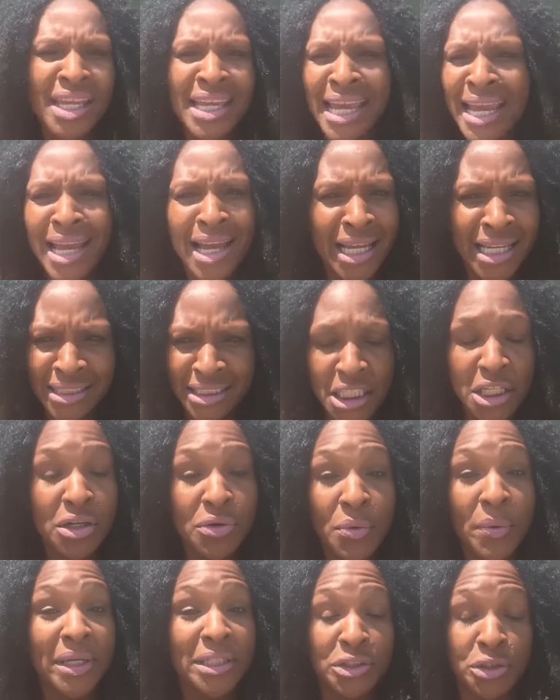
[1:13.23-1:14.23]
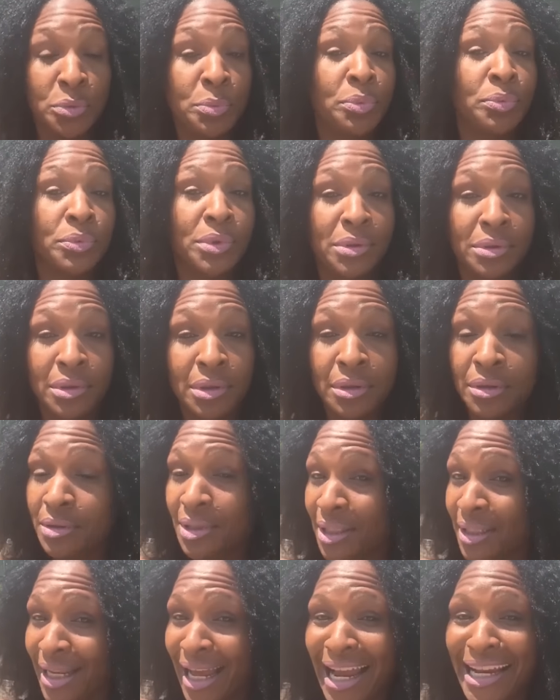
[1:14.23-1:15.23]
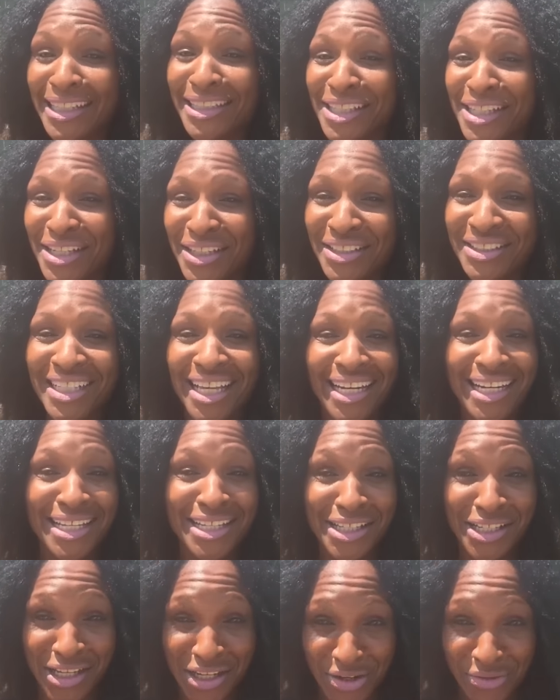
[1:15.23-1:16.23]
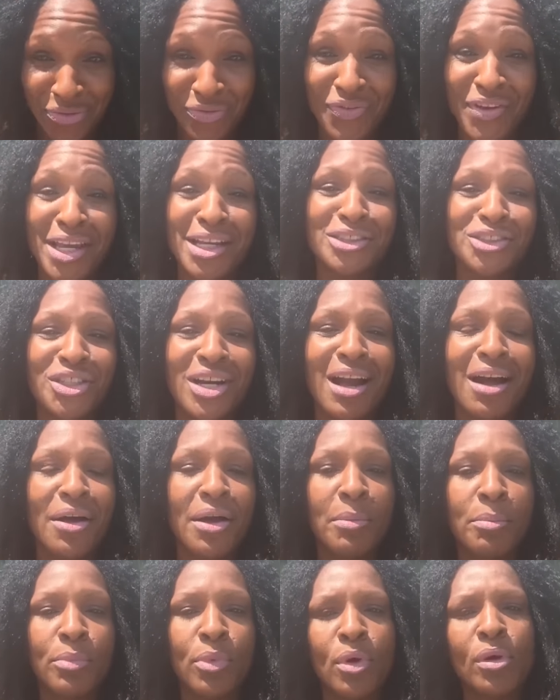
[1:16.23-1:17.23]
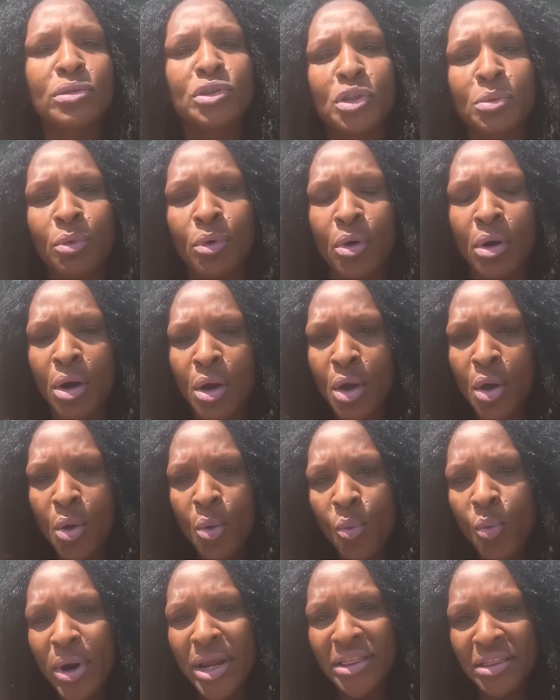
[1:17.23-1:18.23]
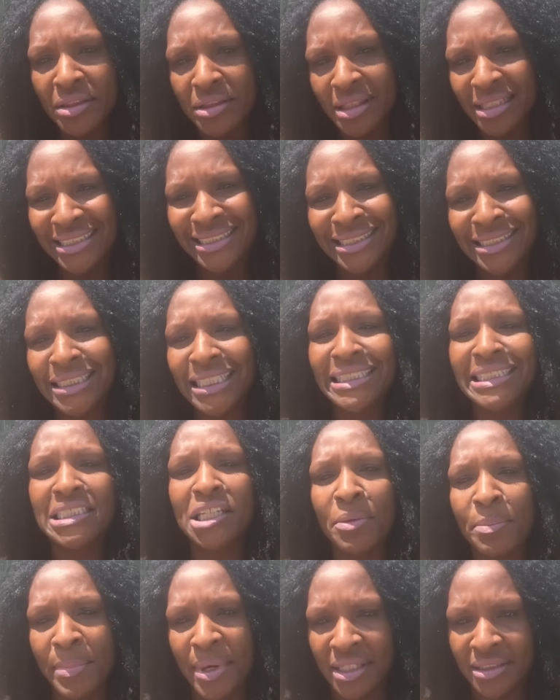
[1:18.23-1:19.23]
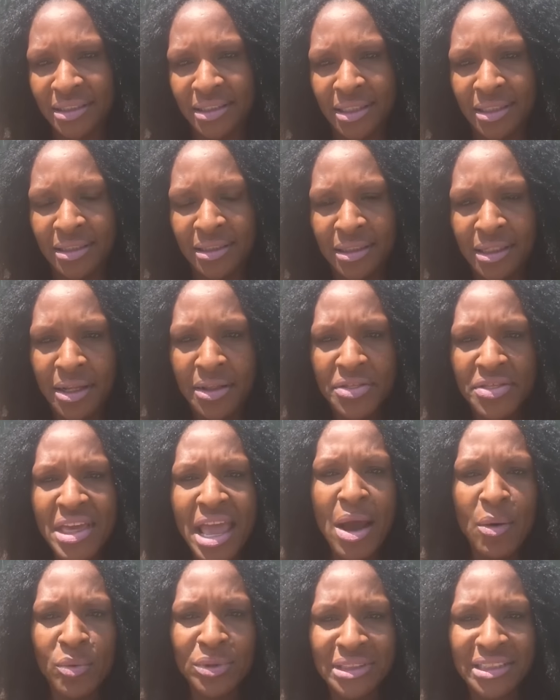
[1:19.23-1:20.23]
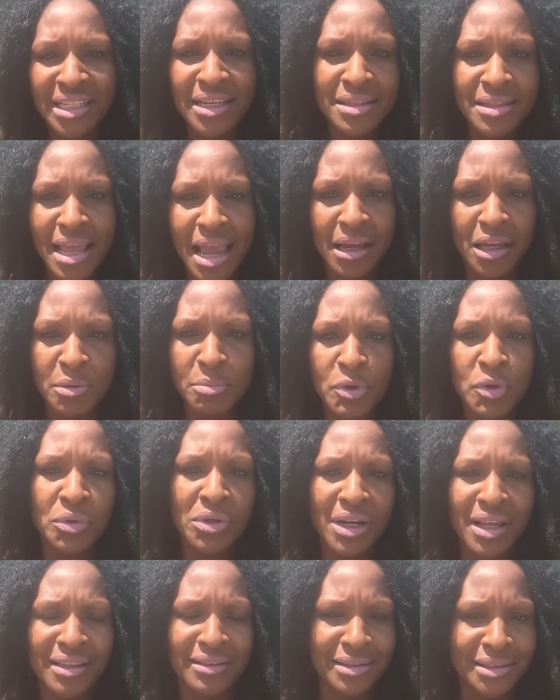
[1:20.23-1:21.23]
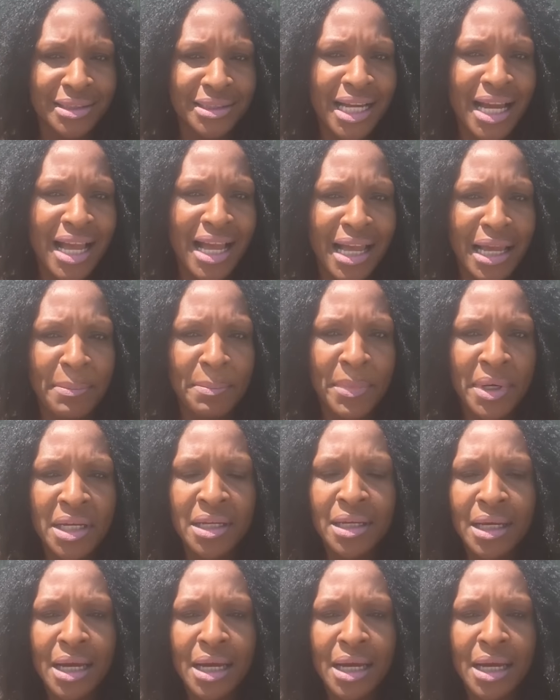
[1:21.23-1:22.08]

And is he going to, the likelihood that he could get a fair trial in Baltimore with the sentiment that was in that community at the time?